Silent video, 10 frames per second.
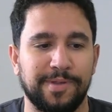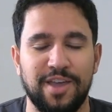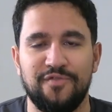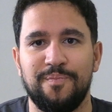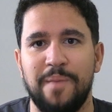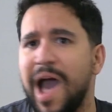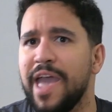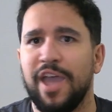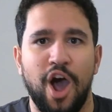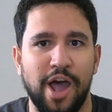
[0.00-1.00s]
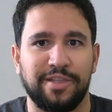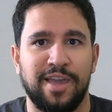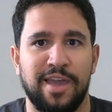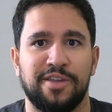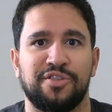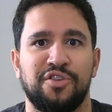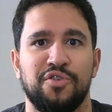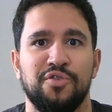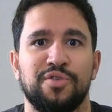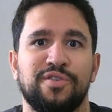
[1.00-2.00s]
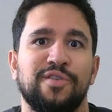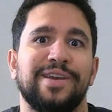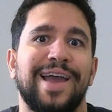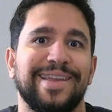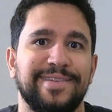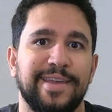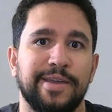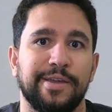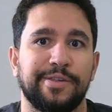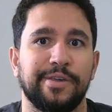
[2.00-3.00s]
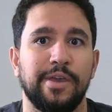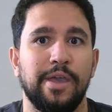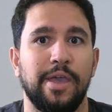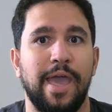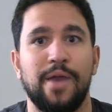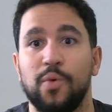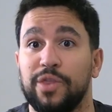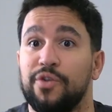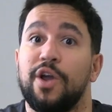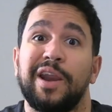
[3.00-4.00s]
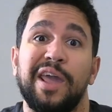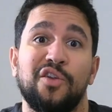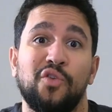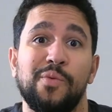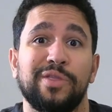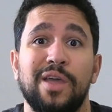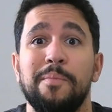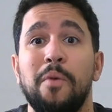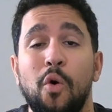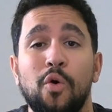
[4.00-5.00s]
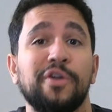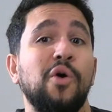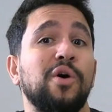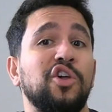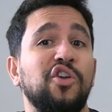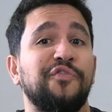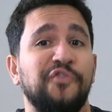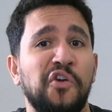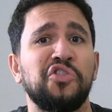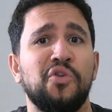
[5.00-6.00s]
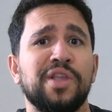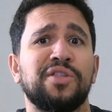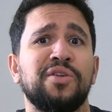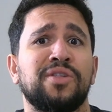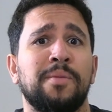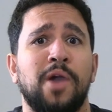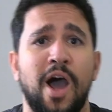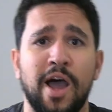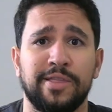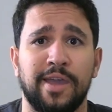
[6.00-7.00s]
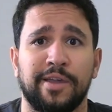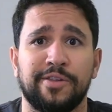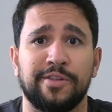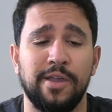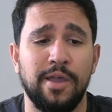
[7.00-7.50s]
give my hot takes to certain ideas and whether or not I agree with them, or go a little further into some context.